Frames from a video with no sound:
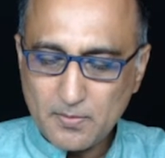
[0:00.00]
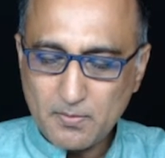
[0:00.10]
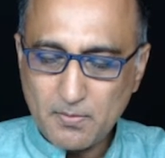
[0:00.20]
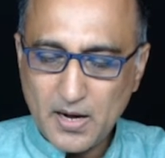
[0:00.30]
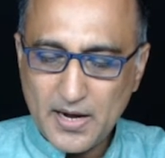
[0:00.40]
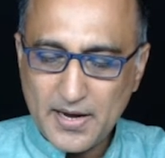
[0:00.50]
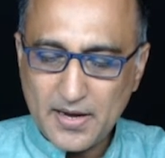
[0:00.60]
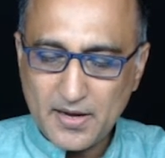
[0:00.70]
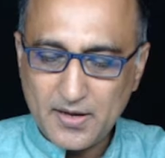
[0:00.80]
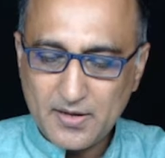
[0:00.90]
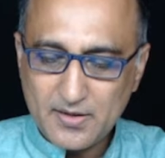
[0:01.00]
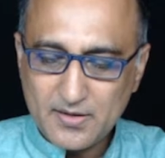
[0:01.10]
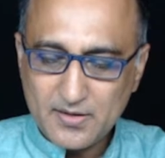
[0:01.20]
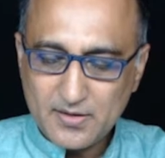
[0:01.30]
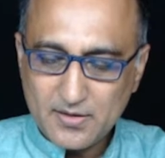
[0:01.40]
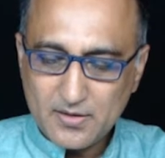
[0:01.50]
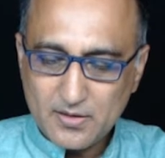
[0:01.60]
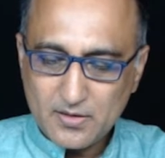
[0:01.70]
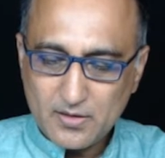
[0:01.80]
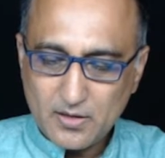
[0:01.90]
by
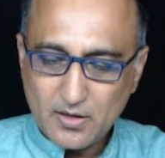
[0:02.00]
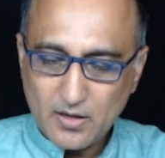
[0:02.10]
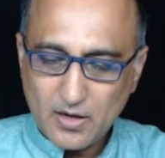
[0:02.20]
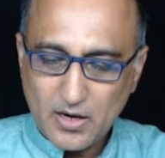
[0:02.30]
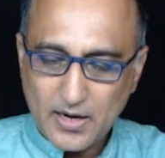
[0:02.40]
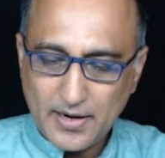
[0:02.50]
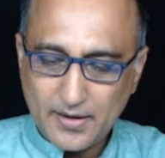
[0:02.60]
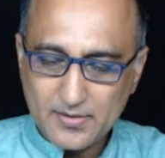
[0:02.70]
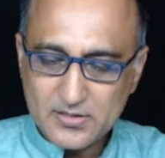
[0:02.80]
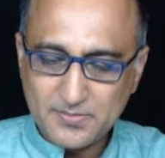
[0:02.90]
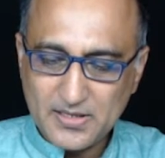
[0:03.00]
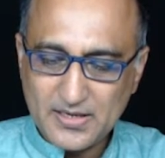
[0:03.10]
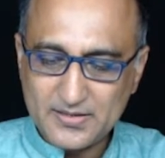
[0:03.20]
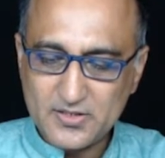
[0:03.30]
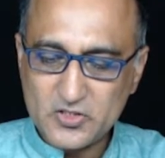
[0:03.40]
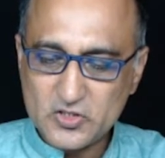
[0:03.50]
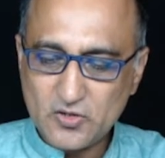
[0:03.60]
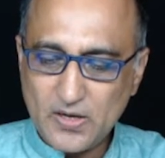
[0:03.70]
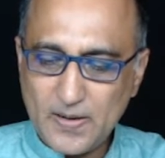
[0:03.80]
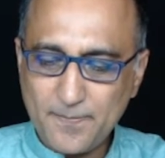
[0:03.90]
hi, something like this.
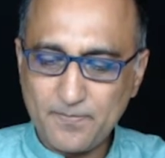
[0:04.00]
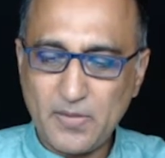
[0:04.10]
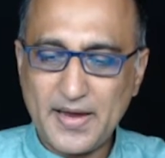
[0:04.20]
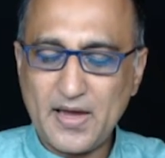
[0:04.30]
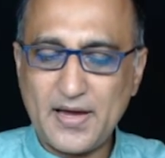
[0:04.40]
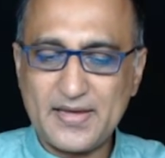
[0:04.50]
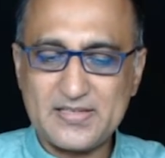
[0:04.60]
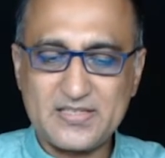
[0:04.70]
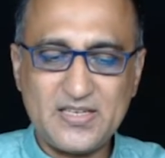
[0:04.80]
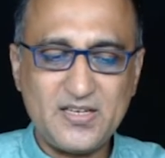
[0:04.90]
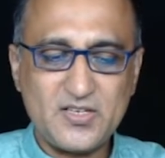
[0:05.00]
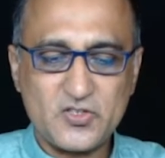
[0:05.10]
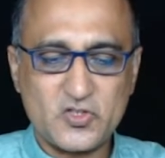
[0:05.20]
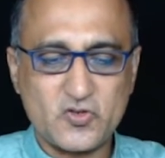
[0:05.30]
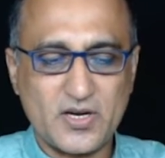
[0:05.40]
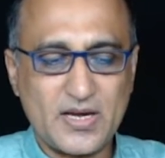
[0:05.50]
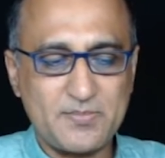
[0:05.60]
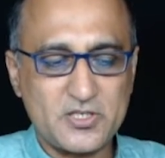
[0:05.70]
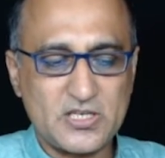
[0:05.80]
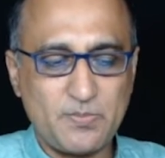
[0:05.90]
Okay, by hi is the string. I'm
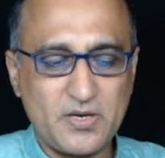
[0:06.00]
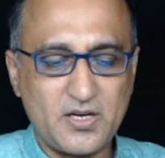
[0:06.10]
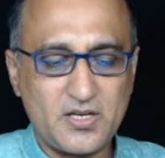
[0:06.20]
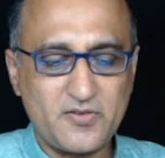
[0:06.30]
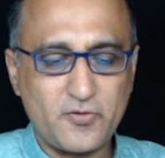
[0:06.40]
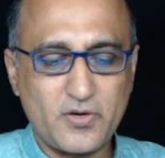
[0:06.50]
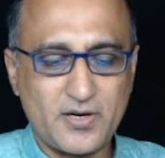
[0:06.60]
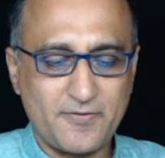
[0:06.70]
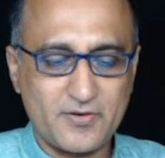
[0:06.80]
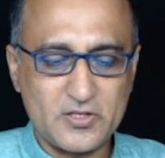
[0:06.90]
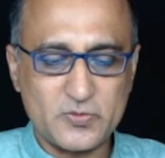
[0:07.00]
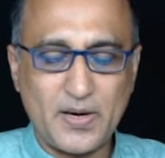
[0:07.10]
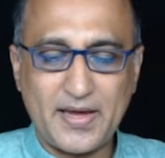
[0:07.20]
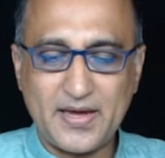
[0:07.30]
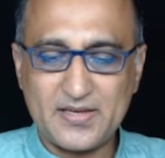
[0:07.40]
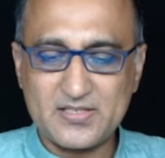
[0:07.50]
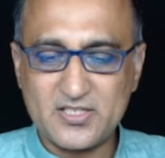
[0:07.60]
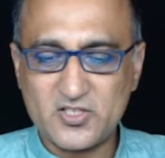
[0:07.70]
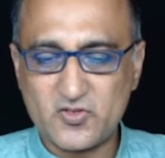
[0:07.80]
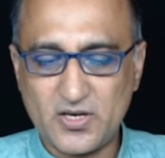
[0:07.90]
just keeping it here for reference. By hi is the
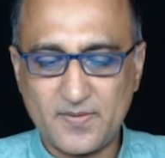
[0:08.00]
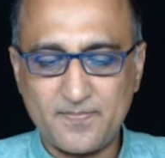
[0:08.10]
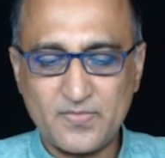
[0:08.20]
string.